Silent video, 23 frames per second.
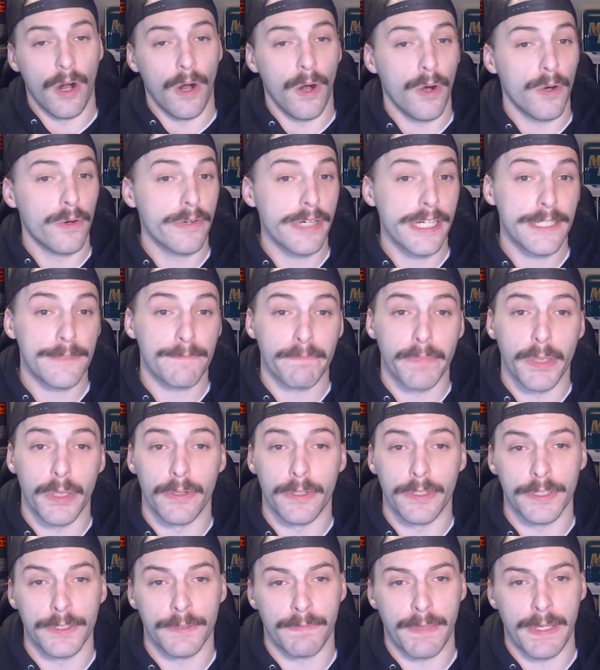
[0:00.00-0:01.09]
always
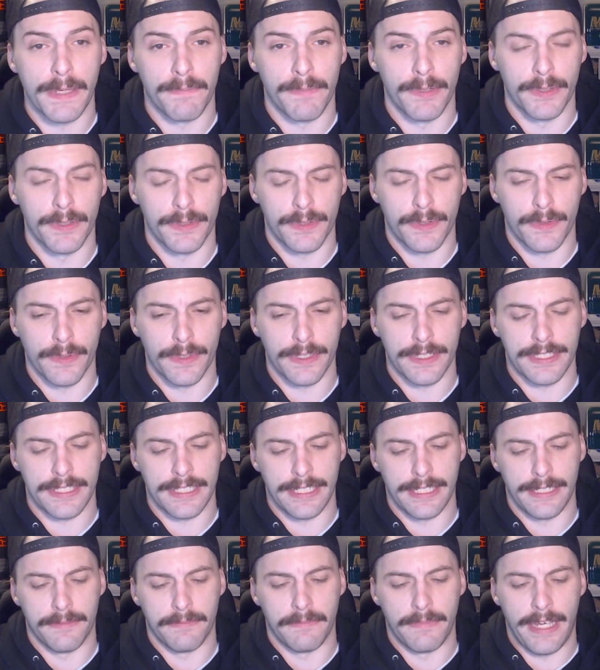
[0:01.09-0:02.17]
pulls people towards
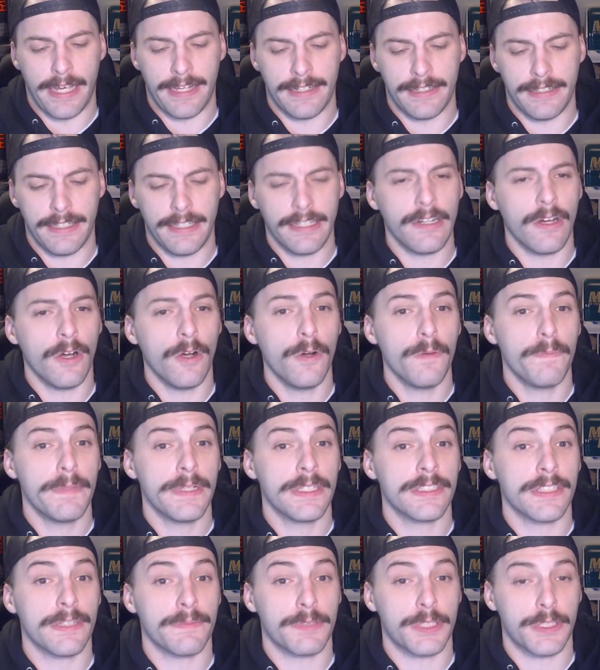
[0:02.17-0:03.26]
him, and it
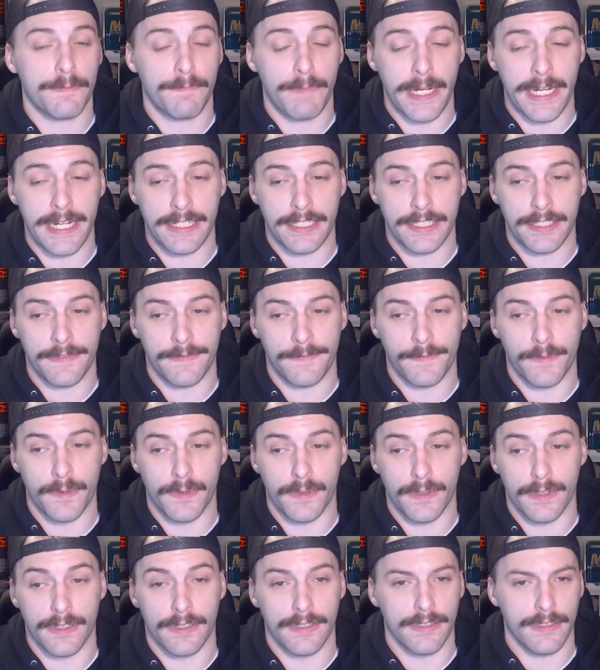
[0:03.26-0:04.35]
opens up space
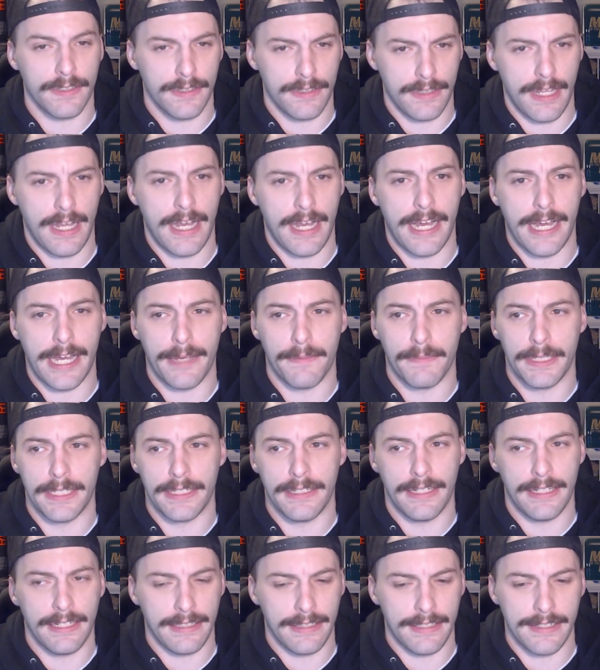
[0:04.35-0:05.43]
for
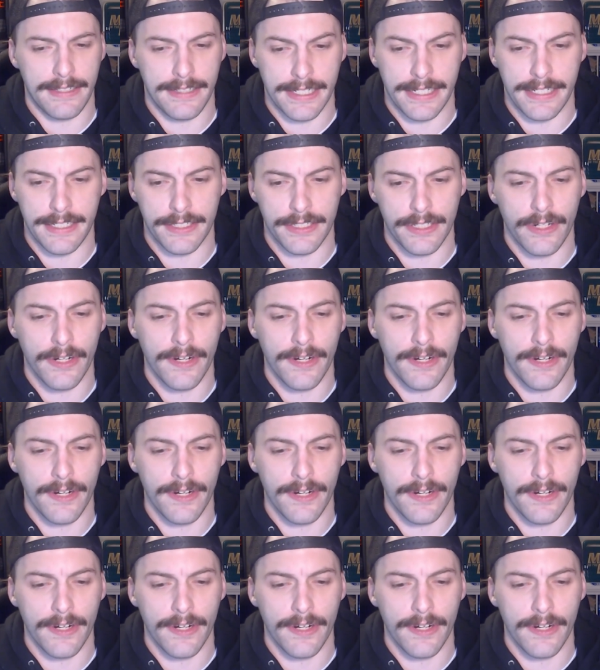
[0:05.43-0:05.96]
Hyman, and in this case,